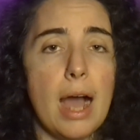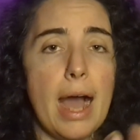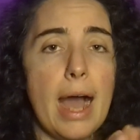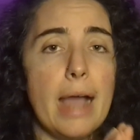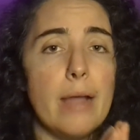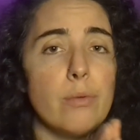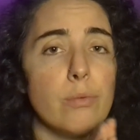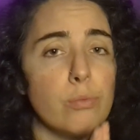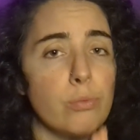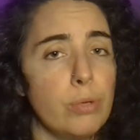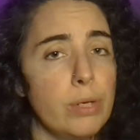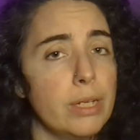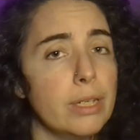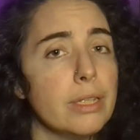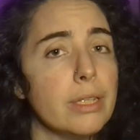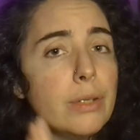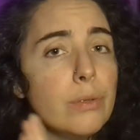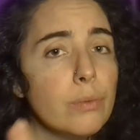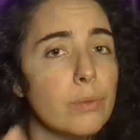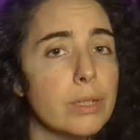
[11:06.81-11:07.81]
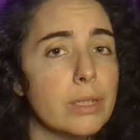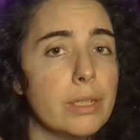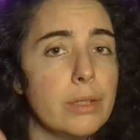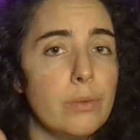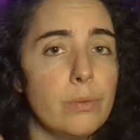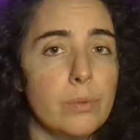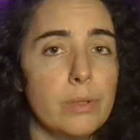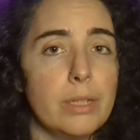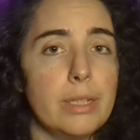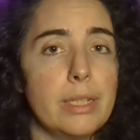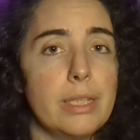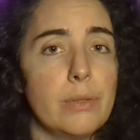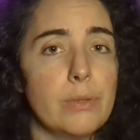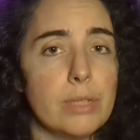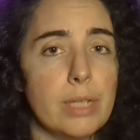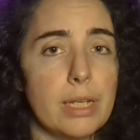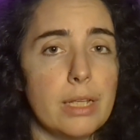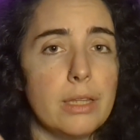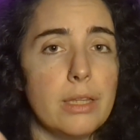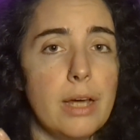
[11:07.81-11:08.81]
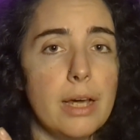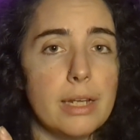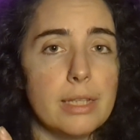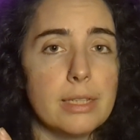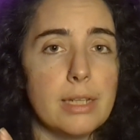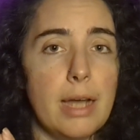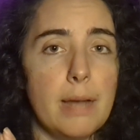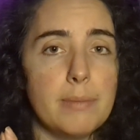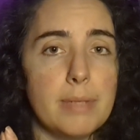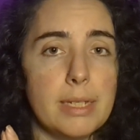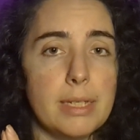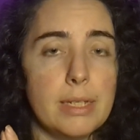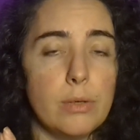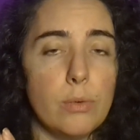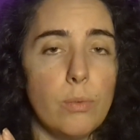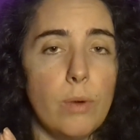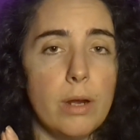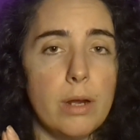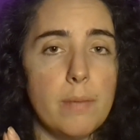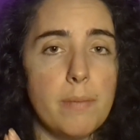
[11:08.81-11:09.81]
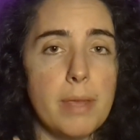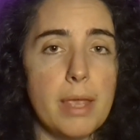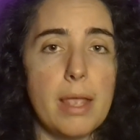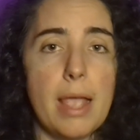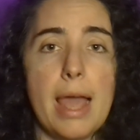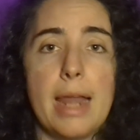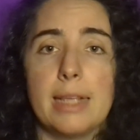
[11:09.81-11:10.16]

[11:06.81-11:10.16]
I really, really, really, there was like a lot of times I didn't want to be.